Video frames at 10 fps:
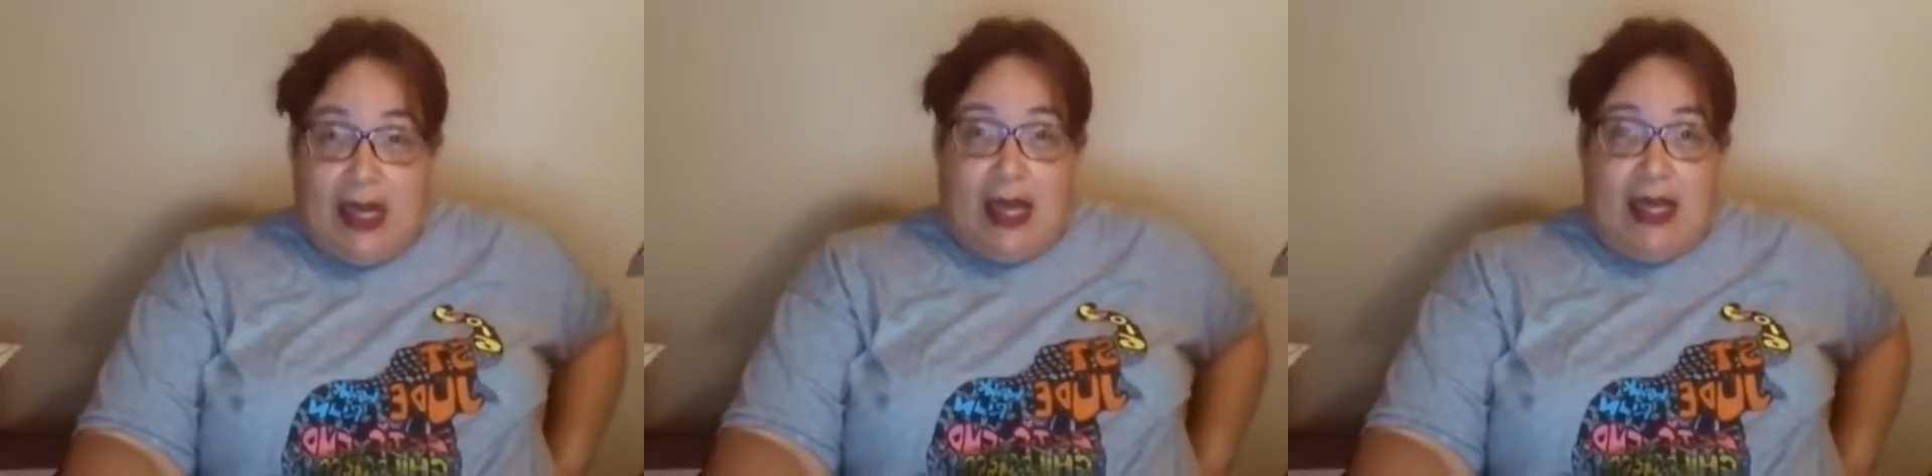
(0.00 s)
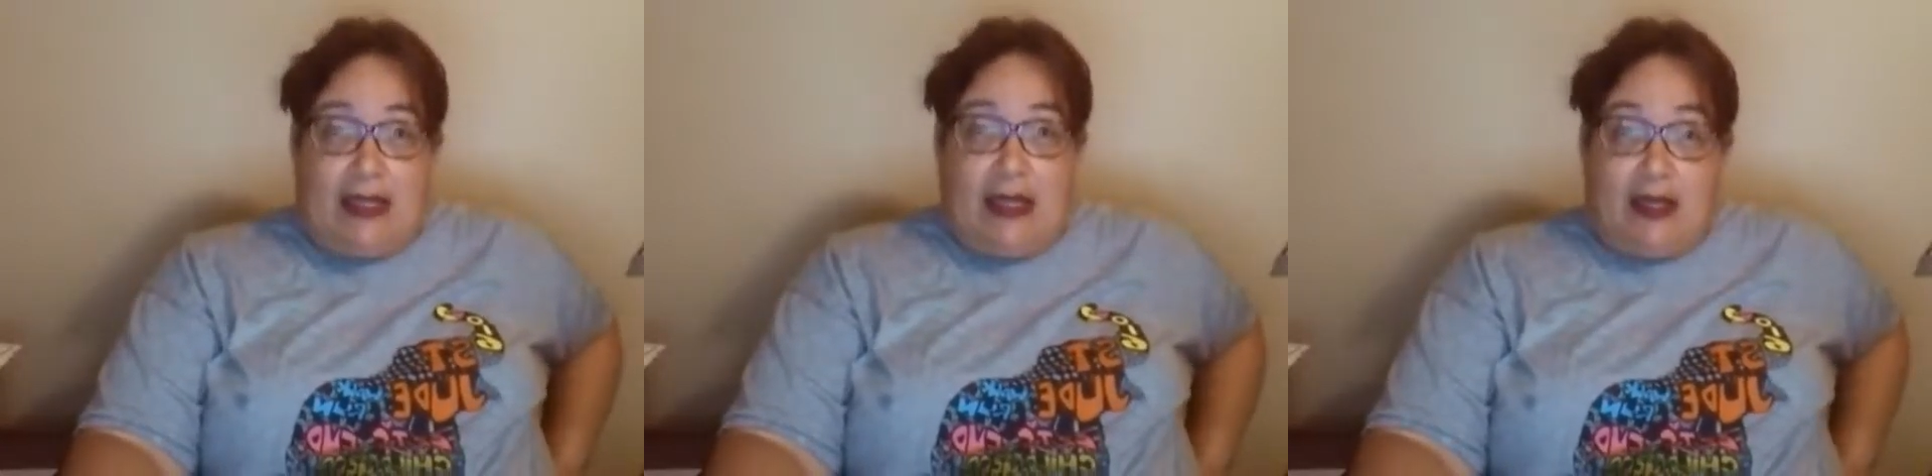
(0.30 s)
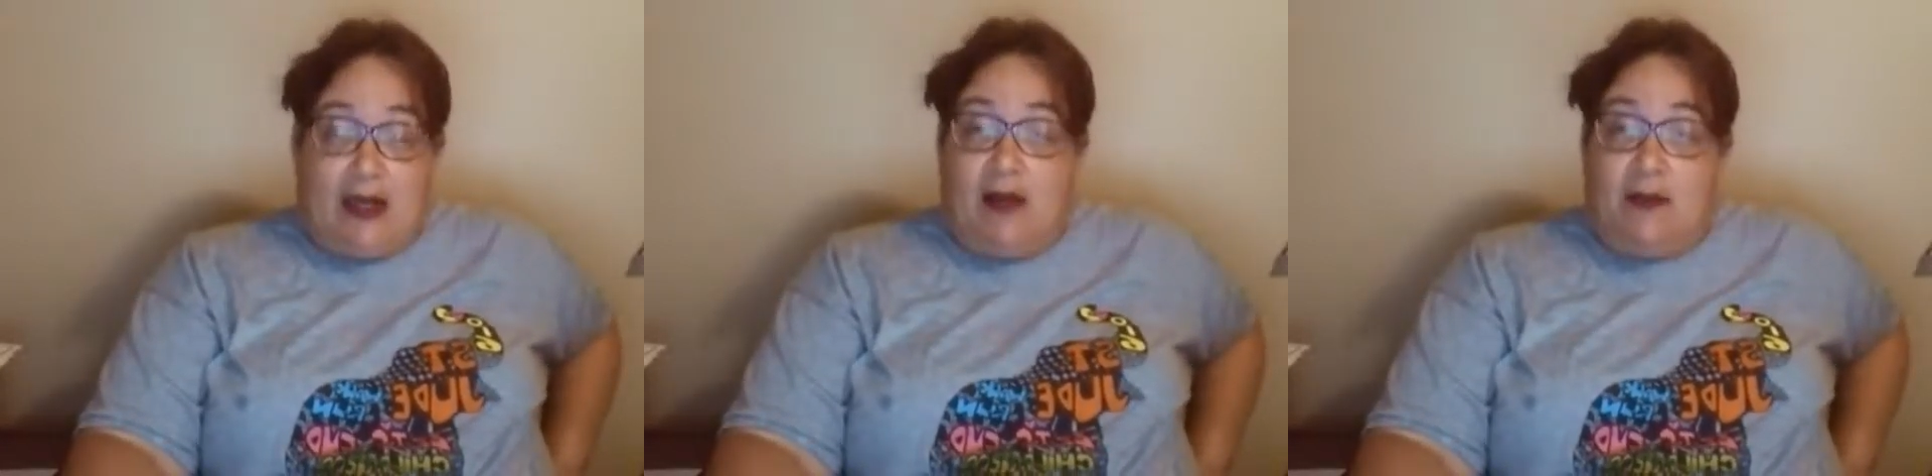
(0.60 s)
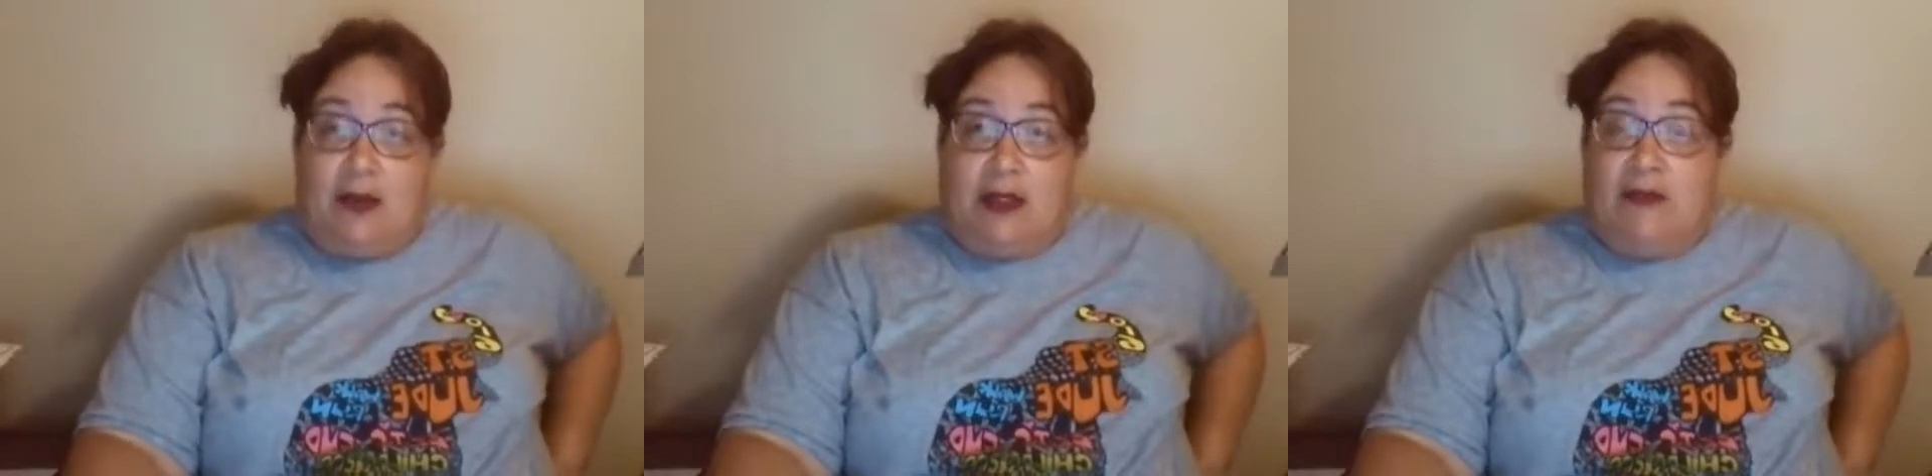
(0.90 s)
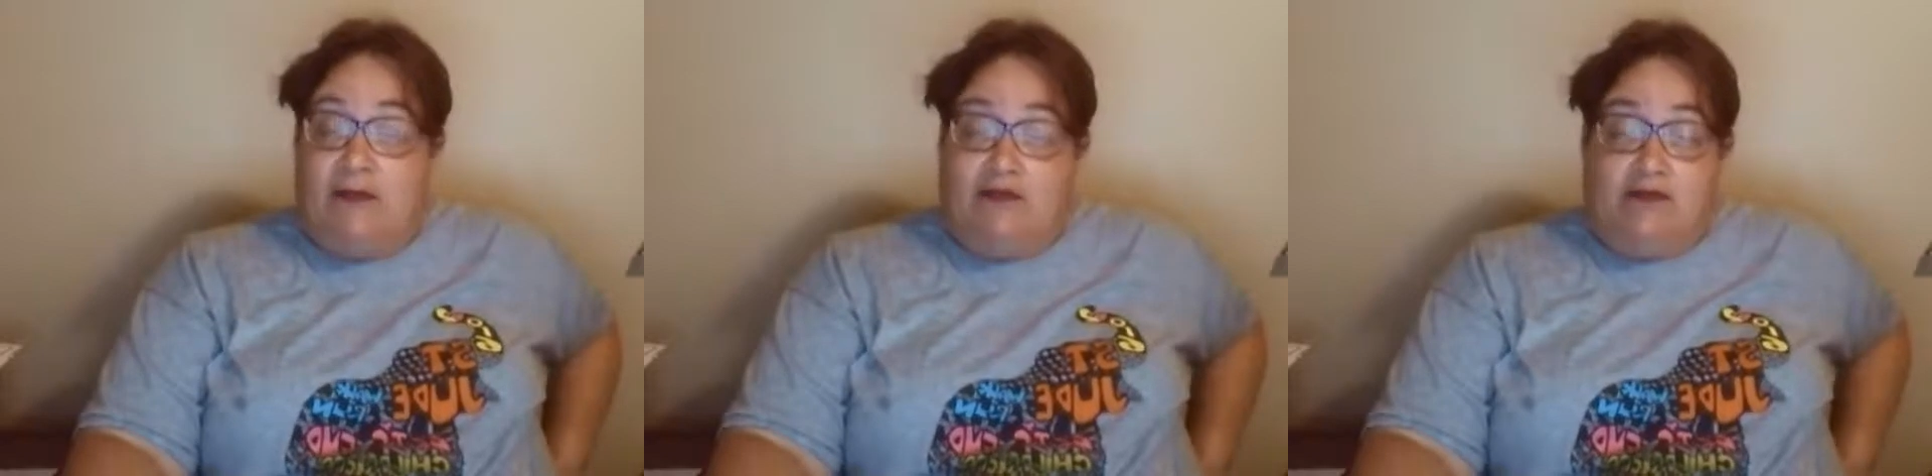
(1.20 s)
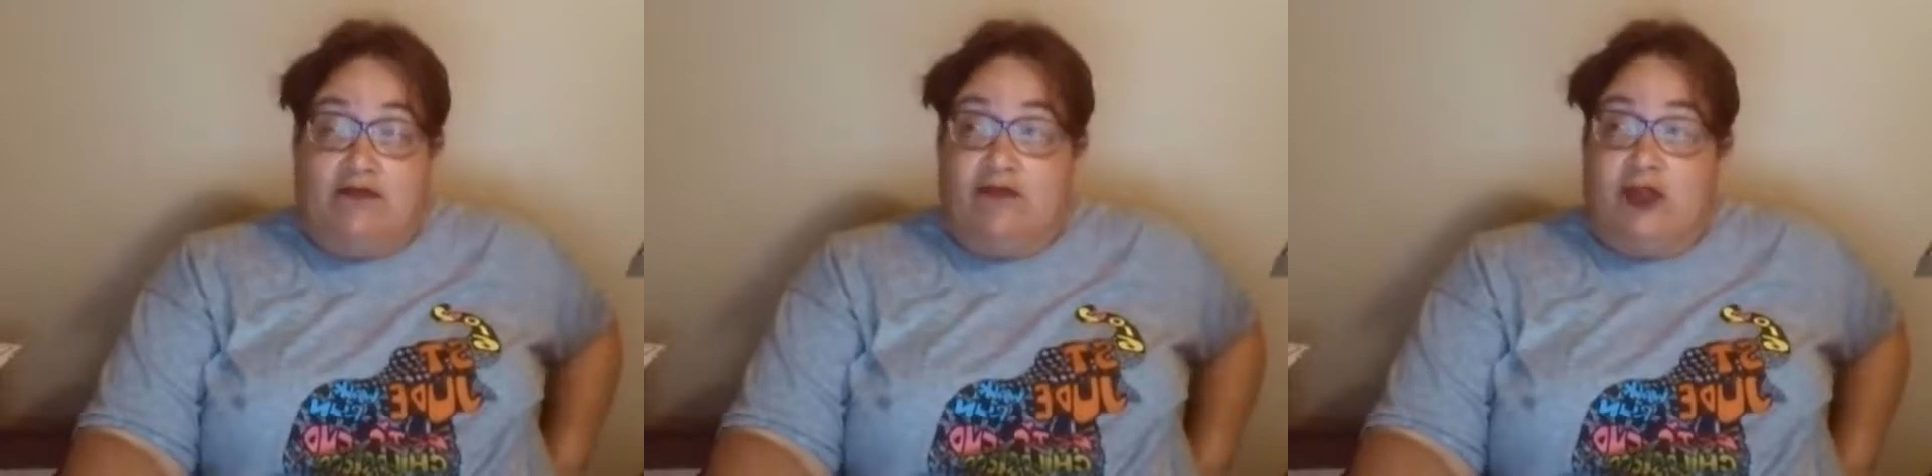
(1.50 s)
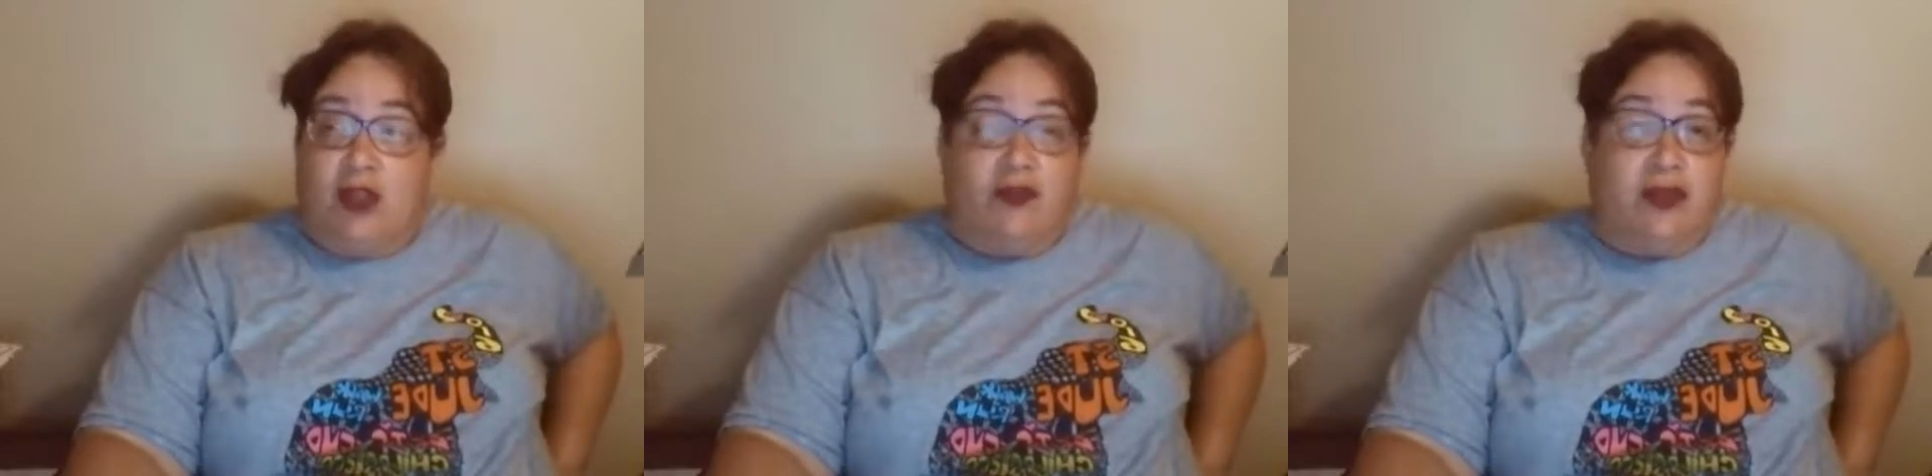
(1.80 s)
And they come in
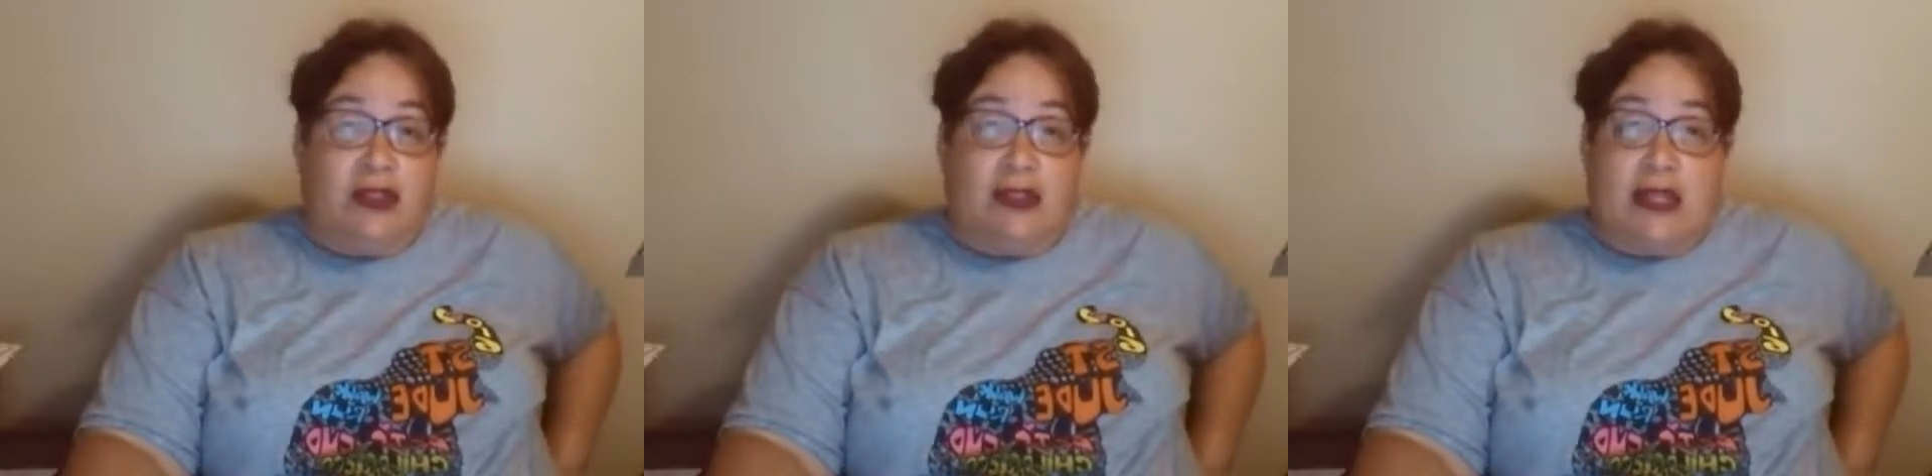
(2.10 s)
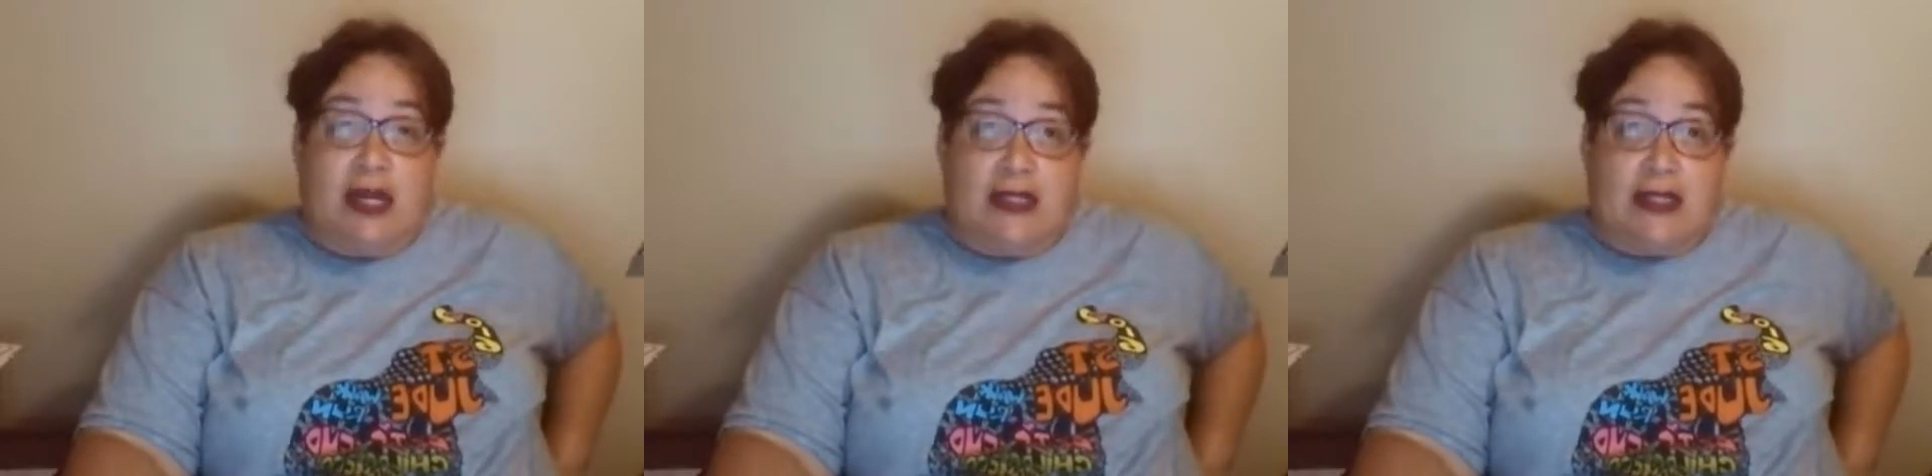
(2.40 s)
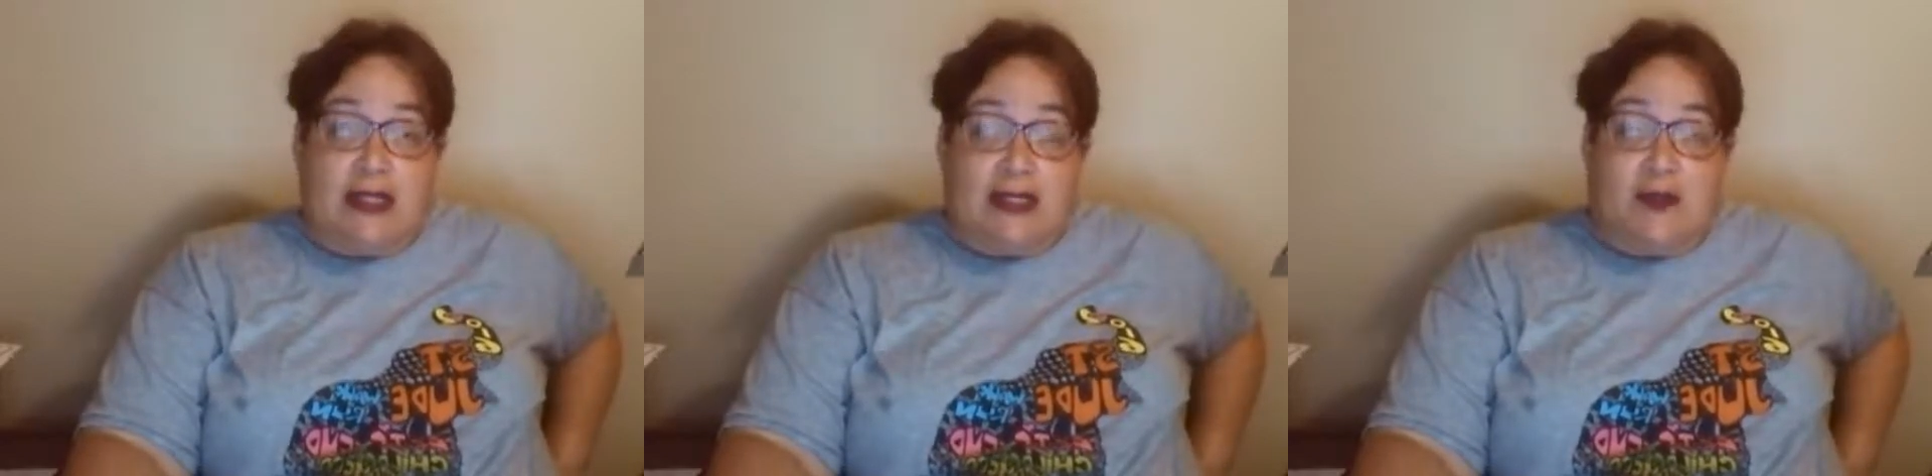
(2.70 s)
different disguises,